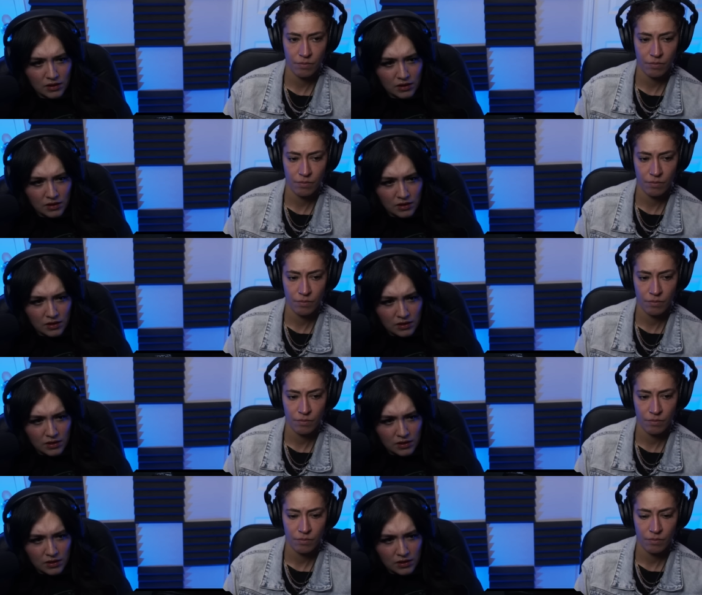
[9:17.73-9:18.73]

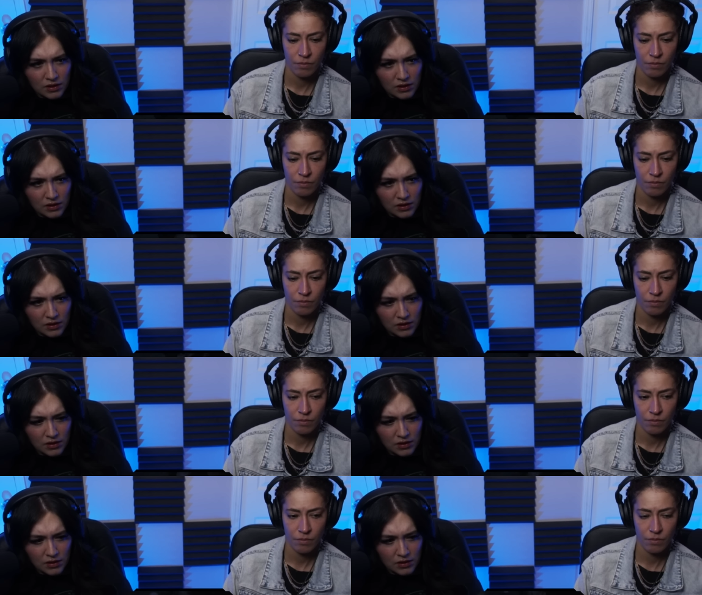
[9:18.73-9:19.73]

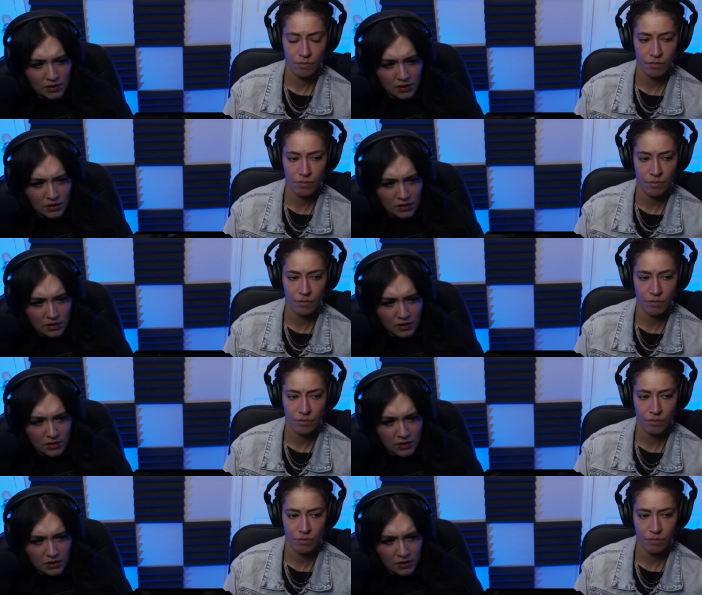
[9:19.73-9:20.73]

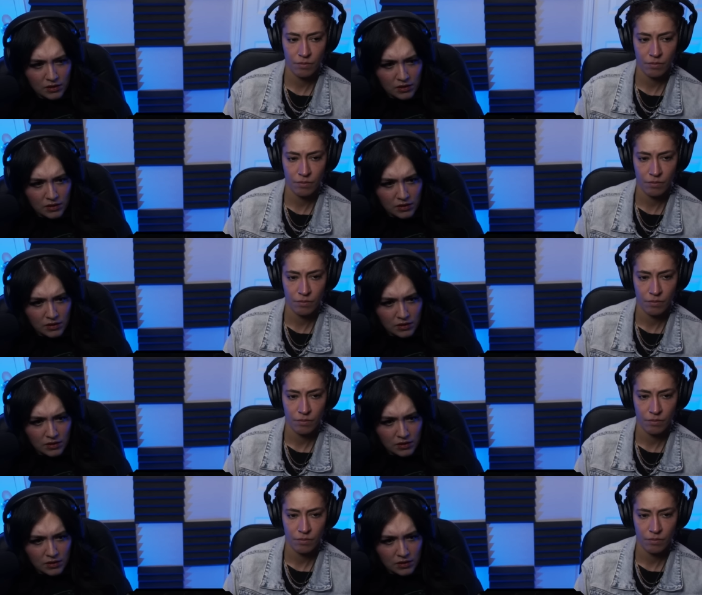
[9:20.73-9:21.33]
No one is speaking in this clip.